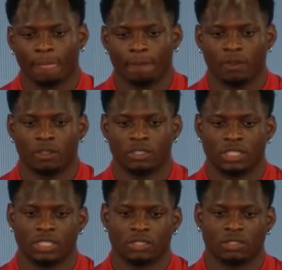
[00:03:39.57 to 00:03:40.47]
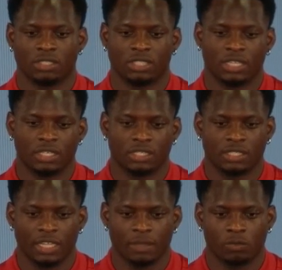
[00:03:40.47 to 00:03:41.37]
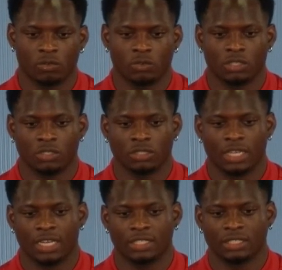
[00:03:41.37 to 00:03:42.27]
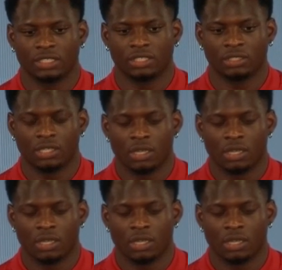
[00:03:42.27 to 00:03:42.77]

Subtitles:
you know, just sitting in the same room with those guys and just